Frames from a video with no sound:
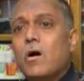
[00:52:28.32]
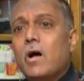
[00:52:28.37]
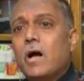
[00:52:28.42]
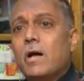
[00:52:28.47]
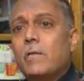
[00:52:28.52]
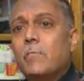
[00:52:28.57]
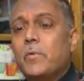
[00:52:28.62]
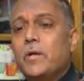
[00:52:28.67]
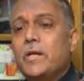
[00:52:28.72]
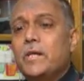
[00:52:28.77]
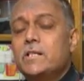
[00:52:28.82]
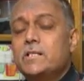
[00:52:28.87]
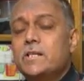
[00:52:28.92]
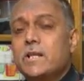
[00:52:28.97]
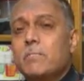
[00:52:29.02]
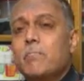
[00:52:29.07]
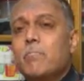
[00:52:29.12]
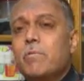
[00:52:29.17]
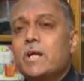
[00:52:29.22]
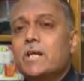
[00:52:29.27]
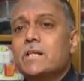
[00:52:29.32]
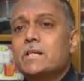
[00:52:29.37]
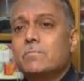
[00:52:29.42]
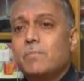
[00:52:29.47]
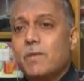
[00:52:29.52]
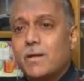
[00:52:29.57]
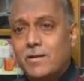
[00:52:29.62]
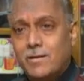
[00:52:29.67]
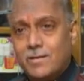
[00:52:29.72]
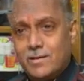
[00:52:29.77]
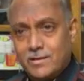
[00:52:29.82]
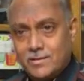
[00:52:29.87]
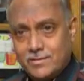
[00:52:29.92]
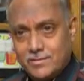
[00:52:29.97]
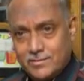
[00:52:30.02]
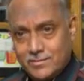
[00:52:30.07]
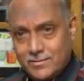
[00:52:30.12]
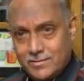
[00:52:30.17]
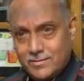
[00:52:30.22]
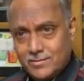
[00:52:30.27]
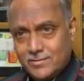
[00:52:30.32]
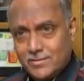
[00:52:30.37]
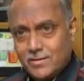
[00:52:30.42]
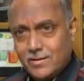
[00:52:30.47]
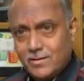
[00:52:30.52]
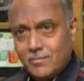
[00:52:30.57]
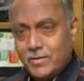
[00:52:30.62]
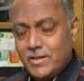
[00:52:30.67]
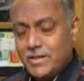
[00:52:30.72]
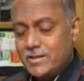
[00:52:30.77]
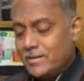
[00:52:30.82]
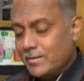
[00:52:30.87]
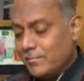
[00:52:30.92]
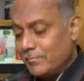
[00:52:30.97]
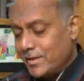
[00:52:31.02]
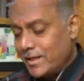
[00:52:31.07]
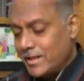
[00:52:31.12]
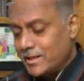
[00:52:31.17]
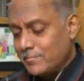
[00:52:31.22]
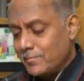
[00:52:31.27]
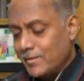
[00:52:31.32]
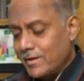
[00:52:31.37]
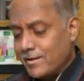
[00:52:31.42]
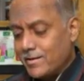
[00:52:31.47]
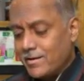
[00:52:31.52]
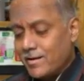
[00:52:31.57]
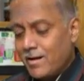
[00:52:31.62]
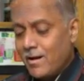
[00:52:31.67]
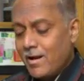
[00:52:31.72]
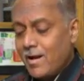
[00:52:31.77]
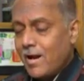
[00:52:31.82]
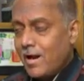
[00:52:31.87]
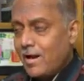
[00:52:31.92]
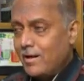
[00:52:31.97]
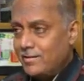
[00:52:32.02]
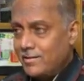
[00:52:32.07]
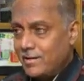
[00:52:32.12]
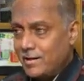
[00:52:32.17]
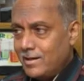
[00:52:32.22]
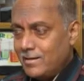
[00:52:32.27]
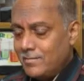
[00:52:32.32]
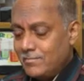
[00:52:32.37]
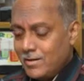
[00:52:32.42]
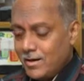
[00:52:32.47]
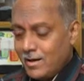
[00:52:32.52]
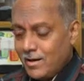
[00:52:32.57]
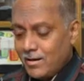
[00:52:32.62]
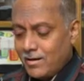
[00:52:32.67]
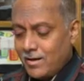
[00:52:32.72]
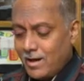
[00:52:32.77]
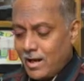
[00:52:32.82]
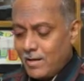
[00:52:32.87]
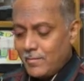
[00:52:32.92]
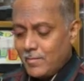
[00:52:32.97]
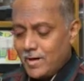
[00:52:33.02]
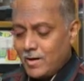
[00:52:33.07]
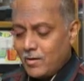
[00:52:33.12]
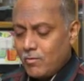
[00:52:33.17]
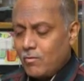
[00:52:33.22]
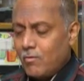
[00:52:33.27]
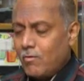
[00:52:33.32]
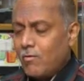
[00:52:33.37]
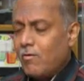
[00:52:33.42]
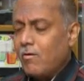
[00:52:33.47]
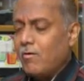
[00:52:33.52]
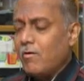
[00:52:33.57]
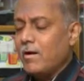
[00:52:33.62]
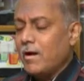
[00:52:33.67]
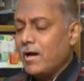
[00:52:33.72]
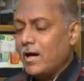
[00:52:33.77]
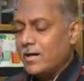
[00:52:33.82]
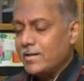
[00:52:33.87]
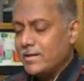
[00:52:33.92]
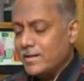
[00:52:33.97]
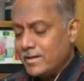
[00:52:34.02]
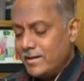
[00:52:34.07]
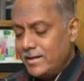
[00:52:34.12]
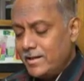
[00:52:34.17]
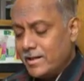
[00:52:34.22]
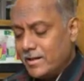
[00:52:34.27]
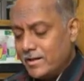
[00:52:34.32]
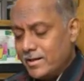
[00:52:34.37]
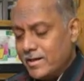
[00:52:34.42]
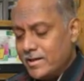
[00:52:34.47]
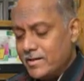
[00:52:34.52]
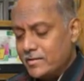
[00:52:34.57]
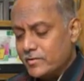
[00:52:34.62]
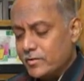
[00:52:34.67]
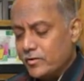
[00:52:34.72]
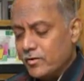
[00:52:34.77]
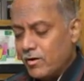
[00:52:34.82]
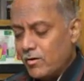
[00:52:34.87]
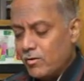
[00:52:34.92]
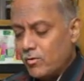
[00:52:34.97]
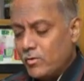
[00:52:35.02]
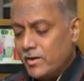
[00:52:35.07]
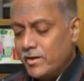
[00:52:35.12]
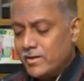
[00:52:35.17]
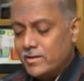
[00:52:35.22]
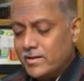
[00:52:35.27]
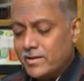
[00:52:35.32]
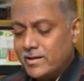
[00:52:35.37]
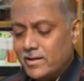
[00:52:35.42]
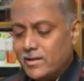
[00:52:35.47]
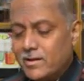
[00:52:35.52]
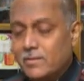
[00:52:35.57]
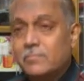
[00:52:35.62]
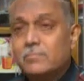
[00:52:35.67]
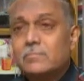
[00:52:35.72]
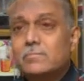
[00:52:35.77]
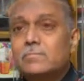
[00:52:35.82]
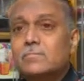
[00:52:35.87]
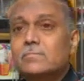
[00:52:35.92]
and please embrace Bharata. Please embrace Bharata and tell him Rama wholeheartedly agrees to your ruling the kingdom.